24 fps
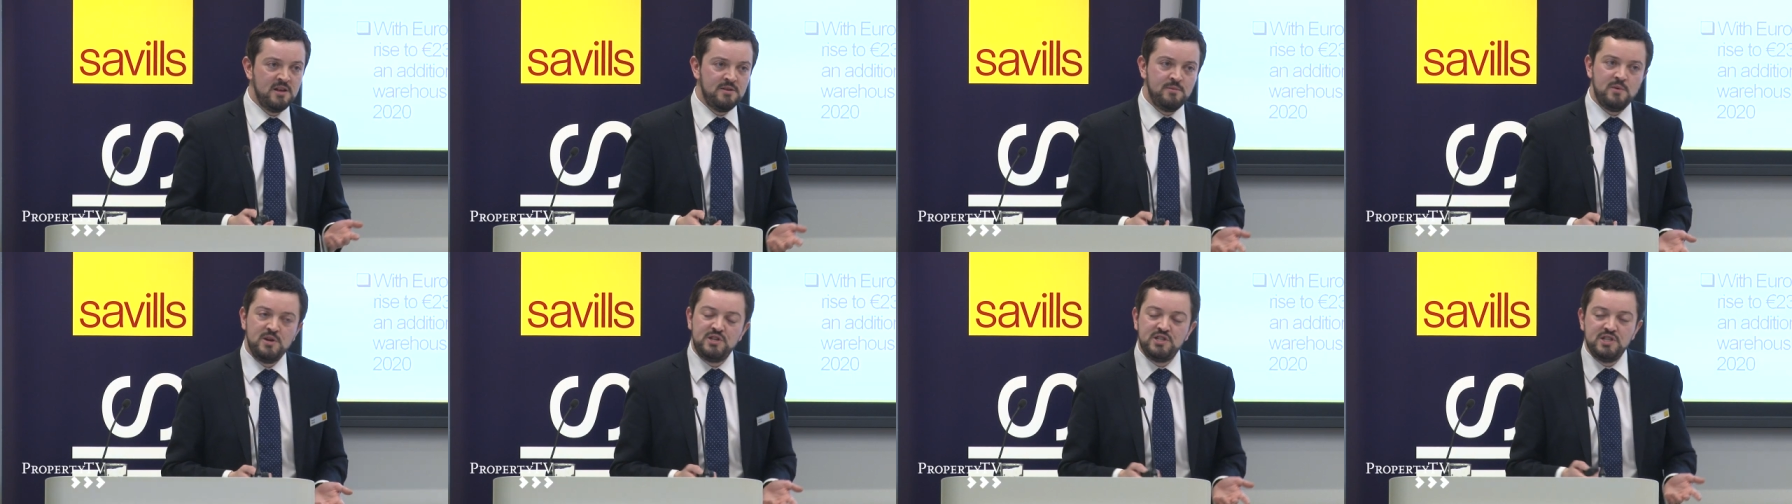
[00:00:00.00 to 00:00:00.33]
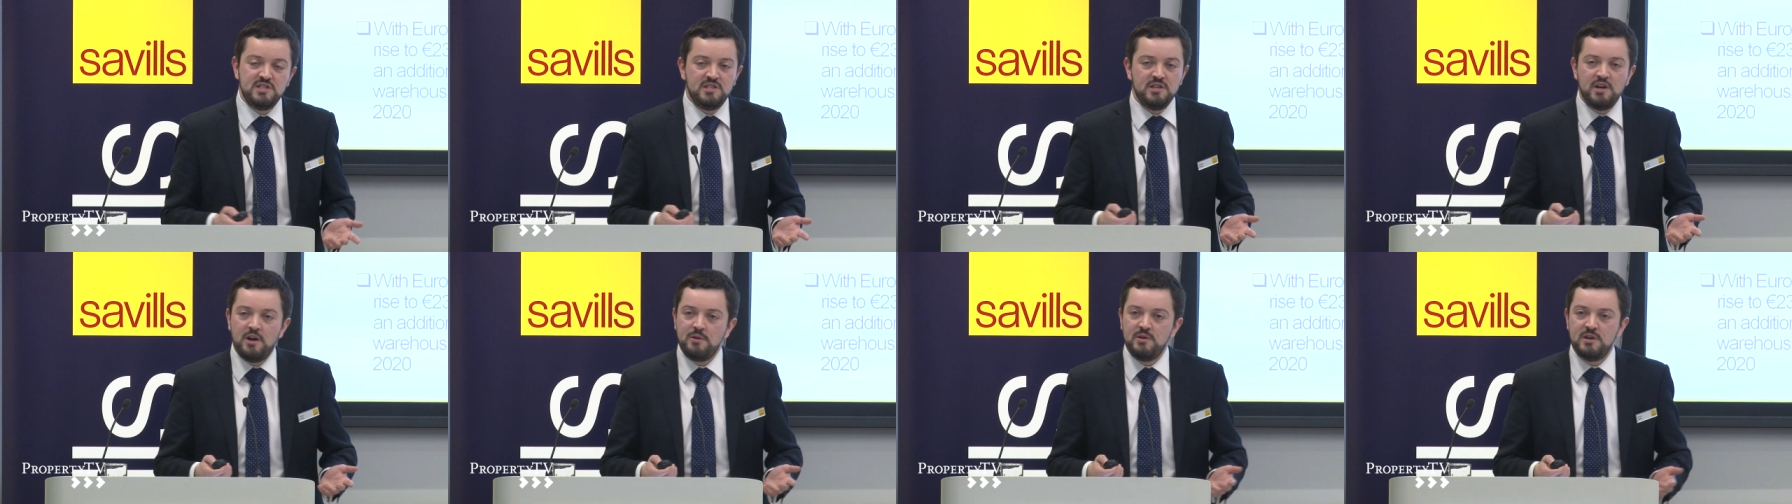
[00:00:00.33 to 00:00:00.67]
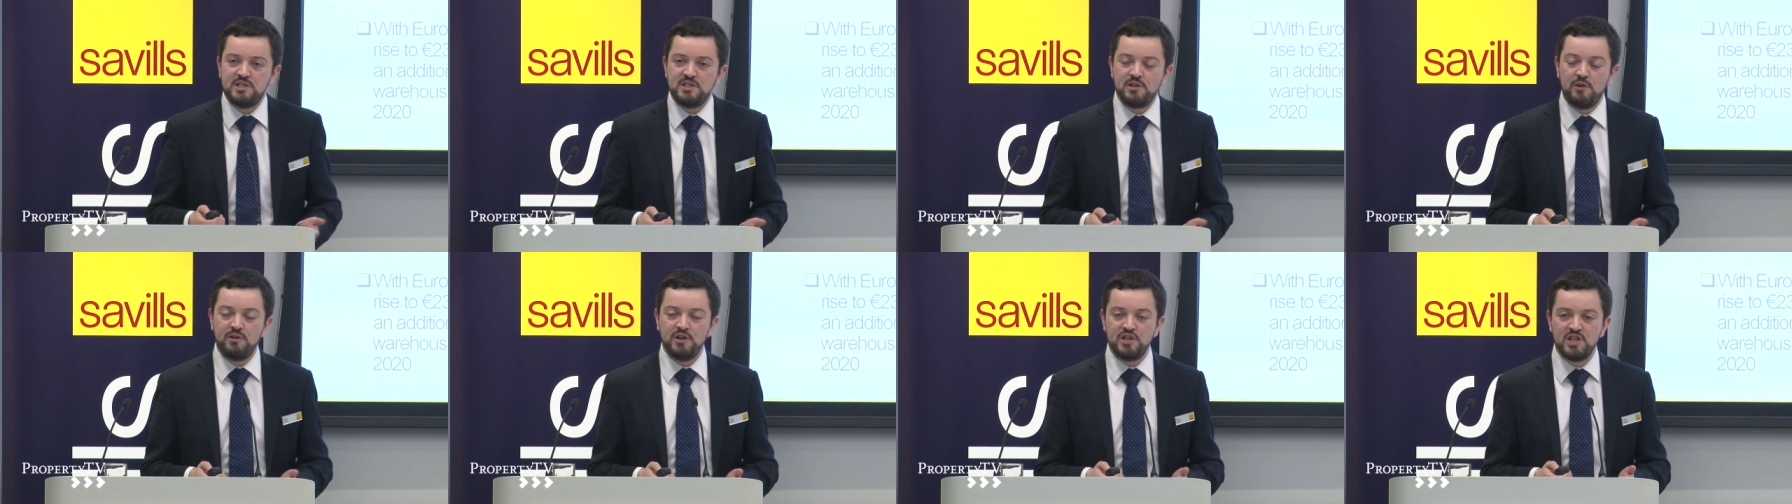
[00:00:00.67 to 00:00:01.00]
which is, you know, an
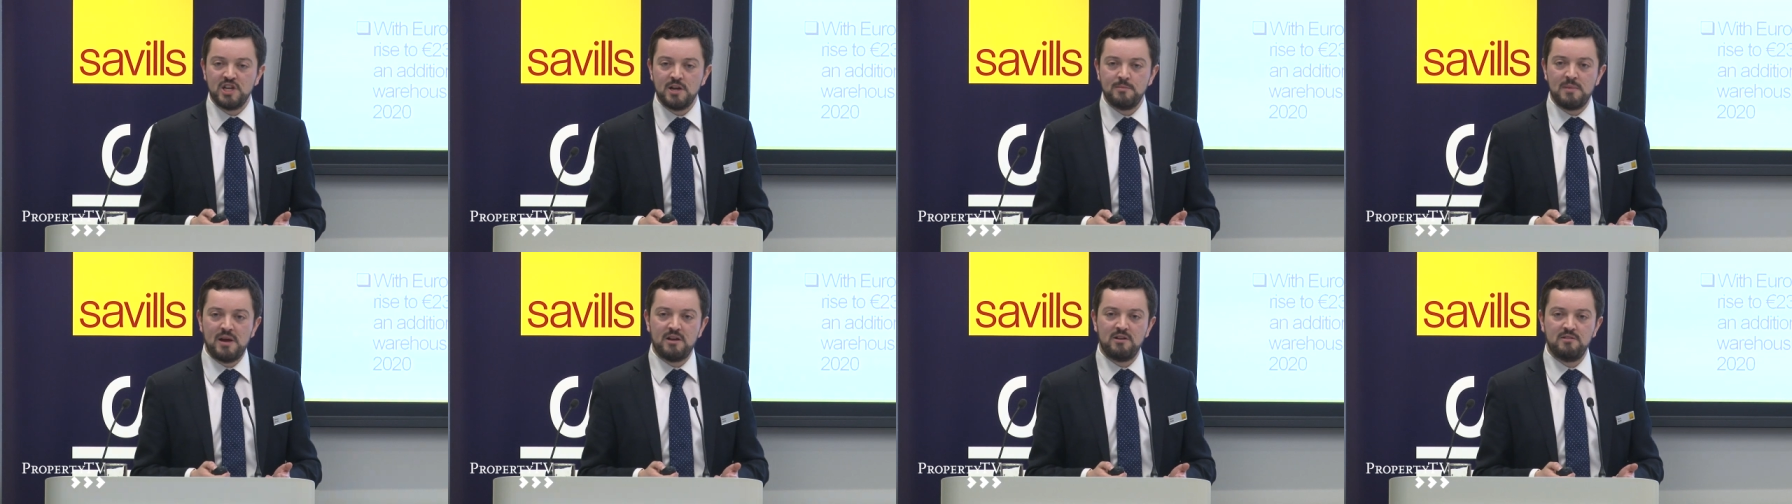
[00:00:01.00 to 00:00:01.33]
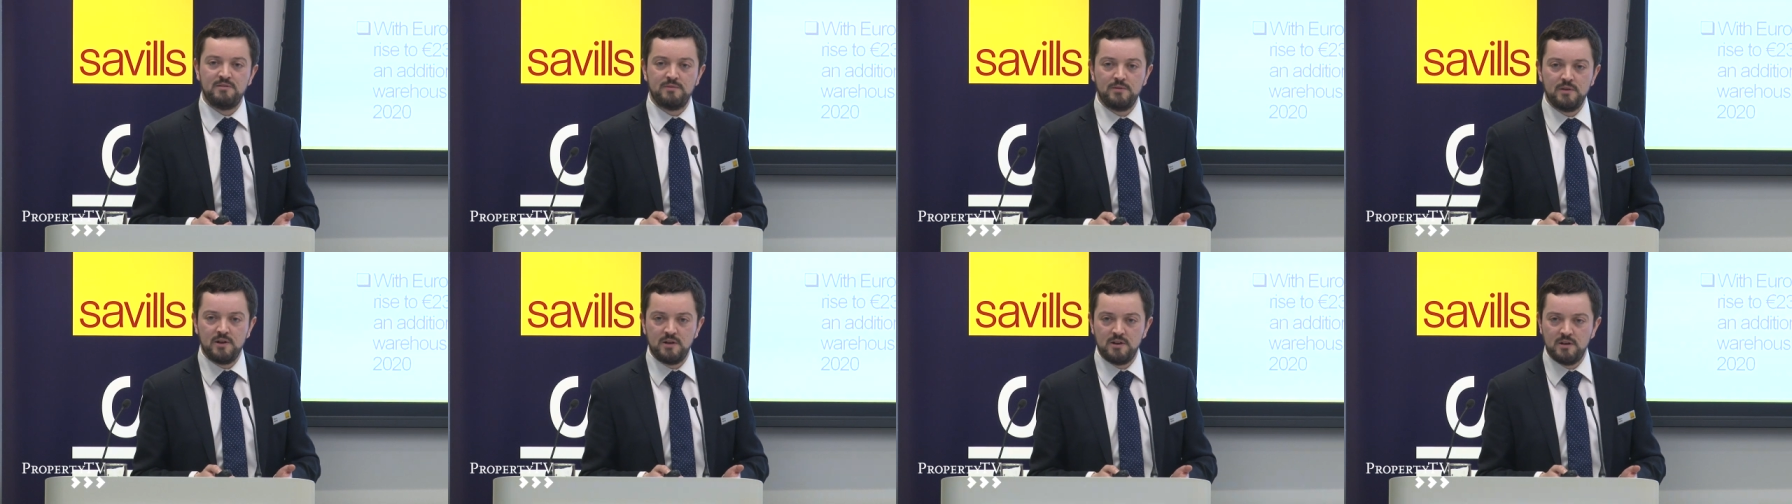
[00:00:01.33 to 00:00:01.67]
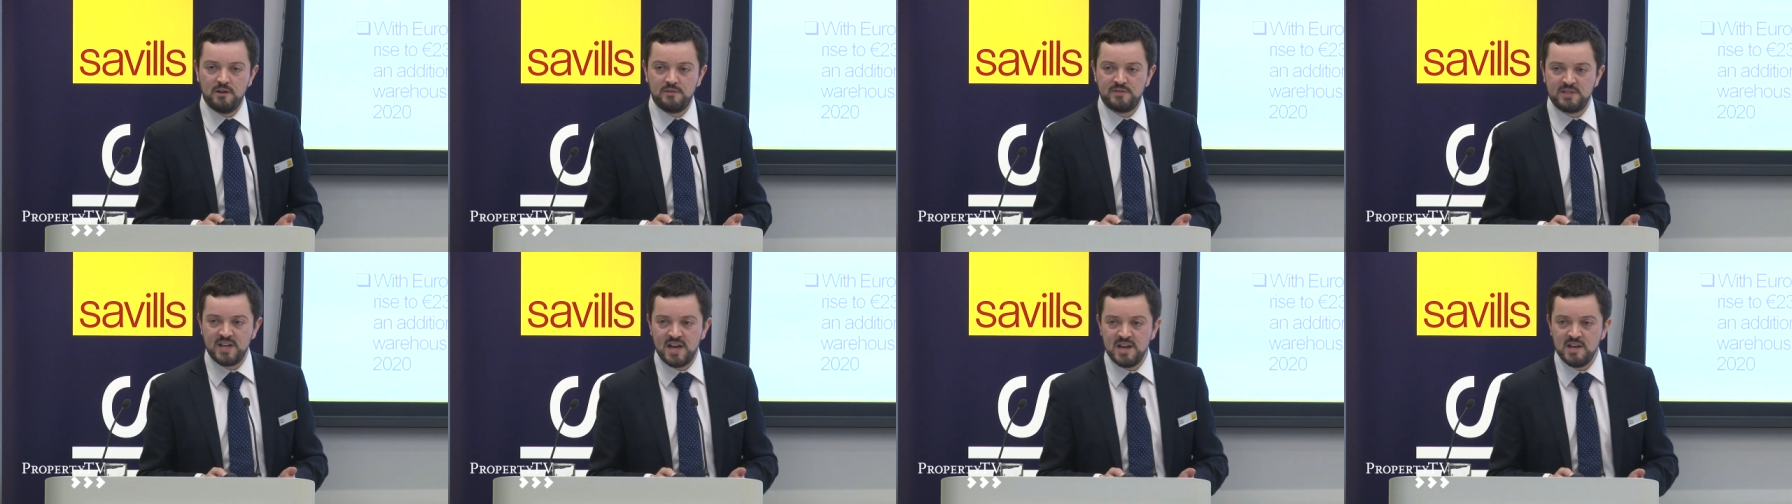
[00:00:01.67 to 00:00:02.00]
astonishing amount
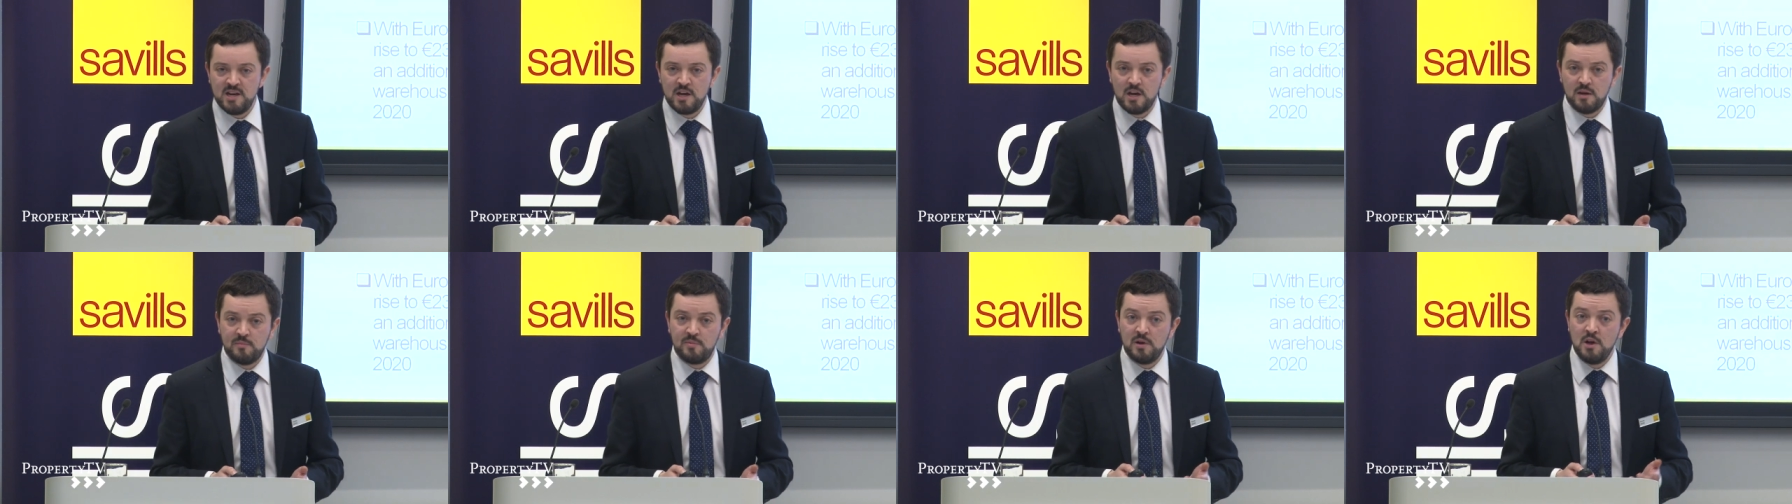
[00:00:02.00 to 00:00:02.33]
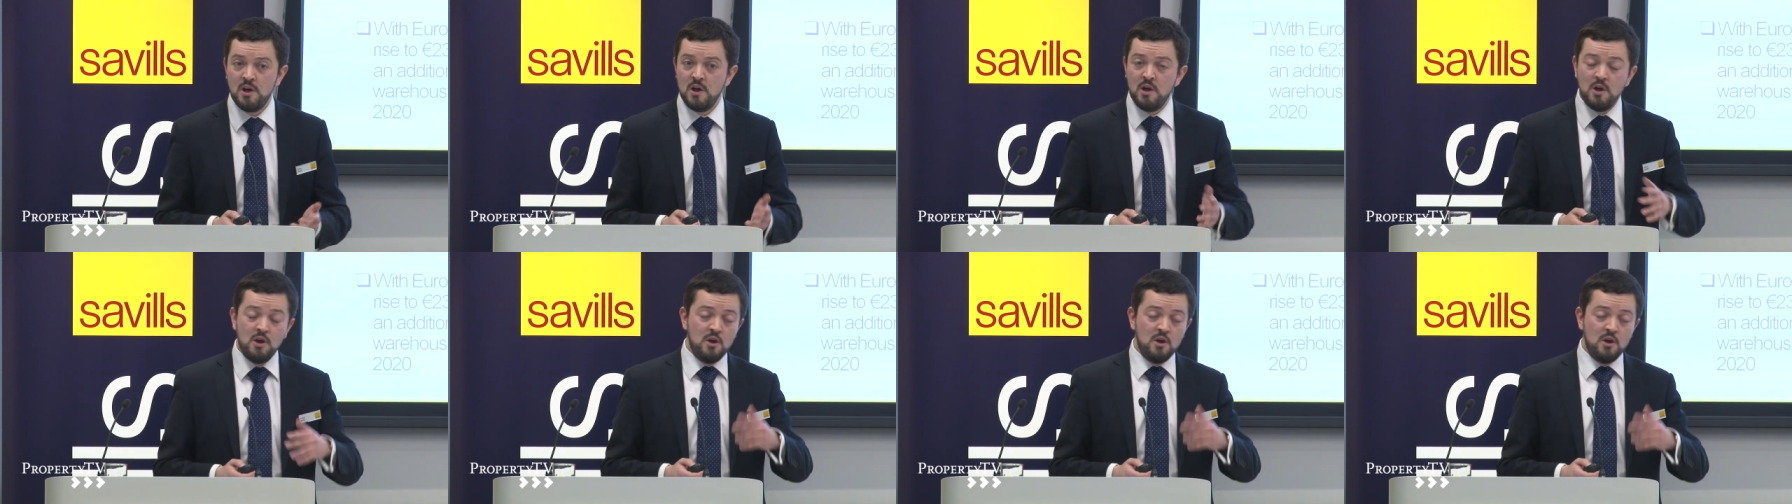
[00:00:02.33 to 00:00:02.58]
of take-up.